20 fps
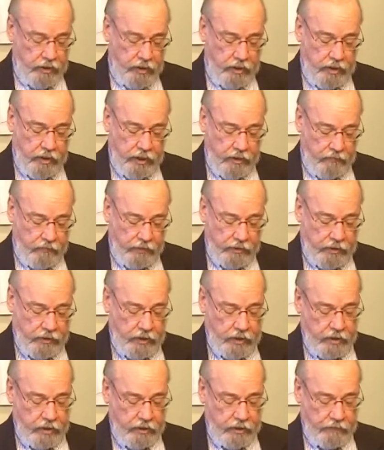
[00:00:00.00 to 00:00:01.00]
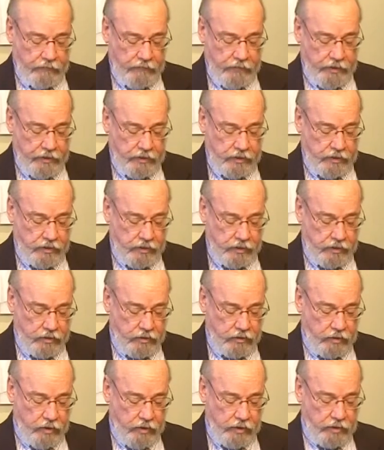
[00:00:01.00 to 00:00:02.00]
and every tongue confess that
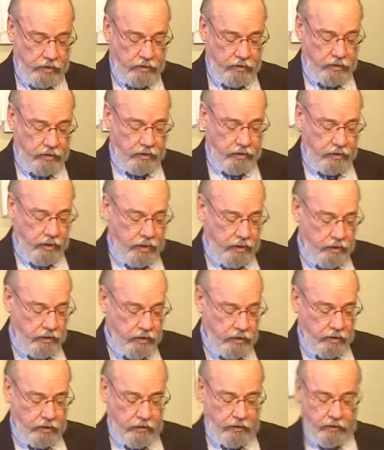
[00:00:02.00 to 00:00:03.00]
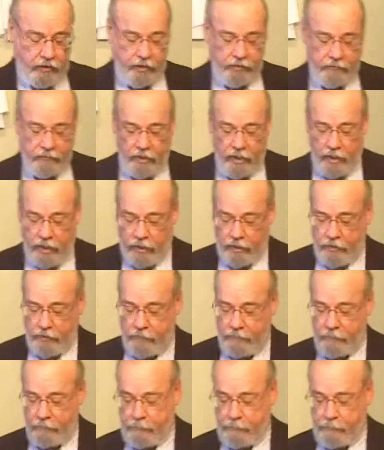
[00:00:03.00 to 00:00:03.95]
Jesus Christ is Lord to the glory of God.